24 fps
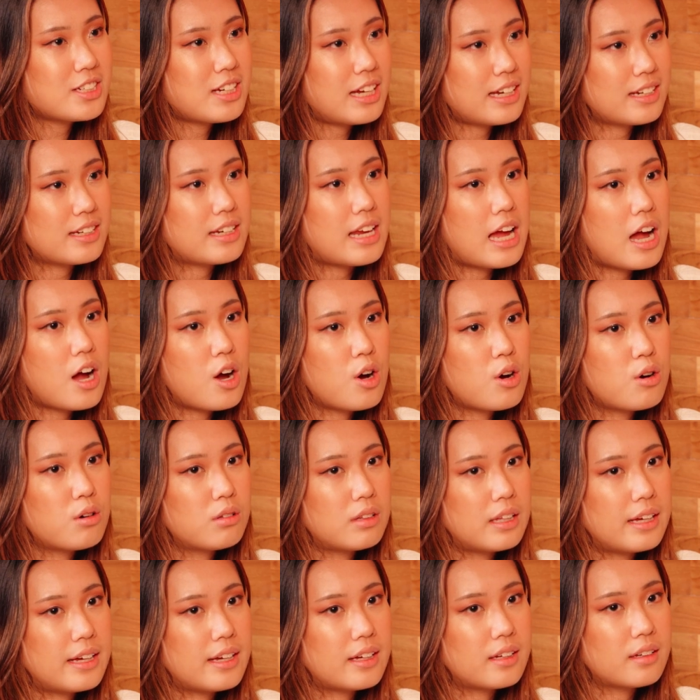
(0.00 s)
like now,
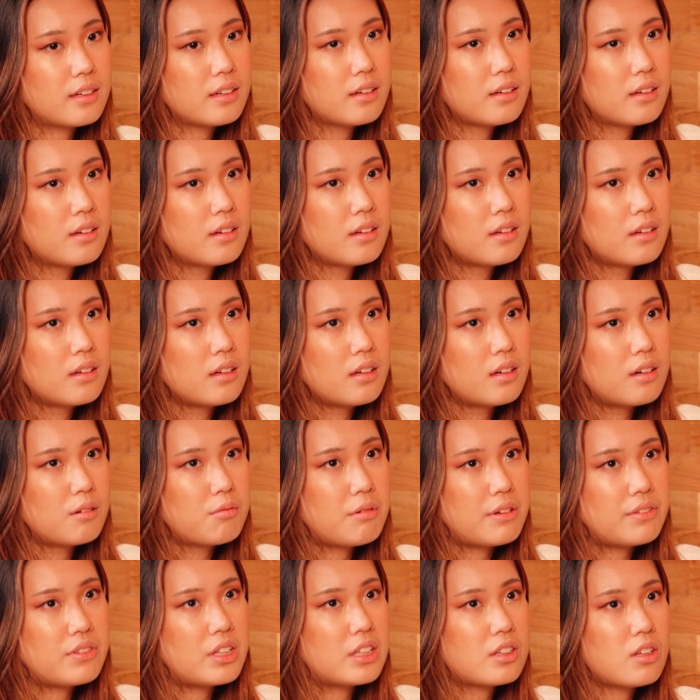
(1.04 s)
like
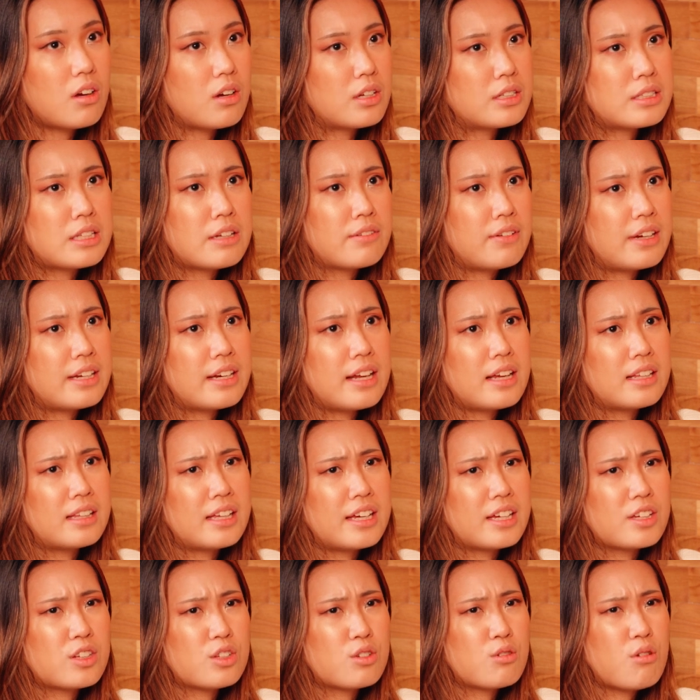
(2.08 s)
with TikTok and stuff like that,
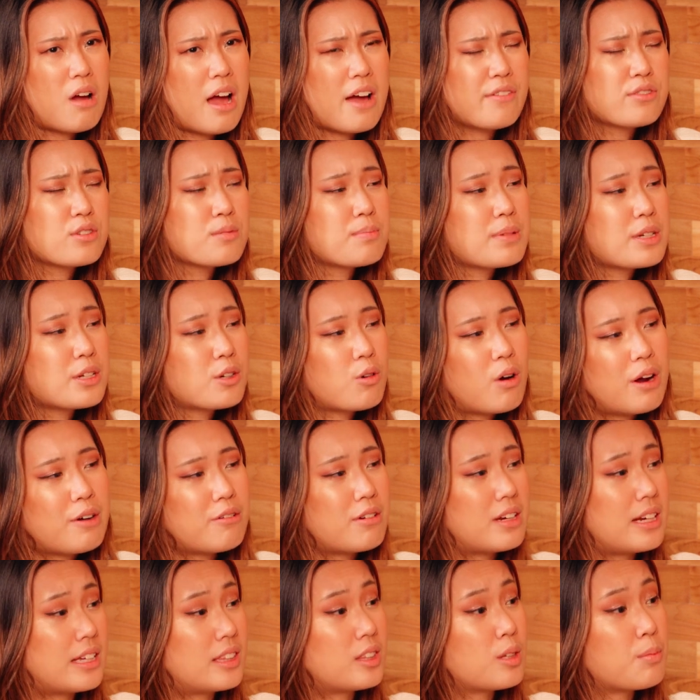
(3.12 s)
like you have to be quite
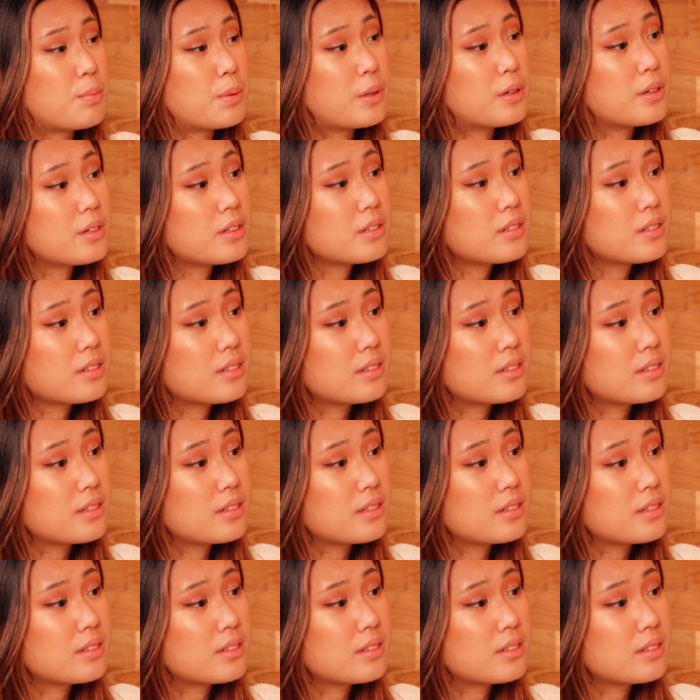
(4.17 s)
relatable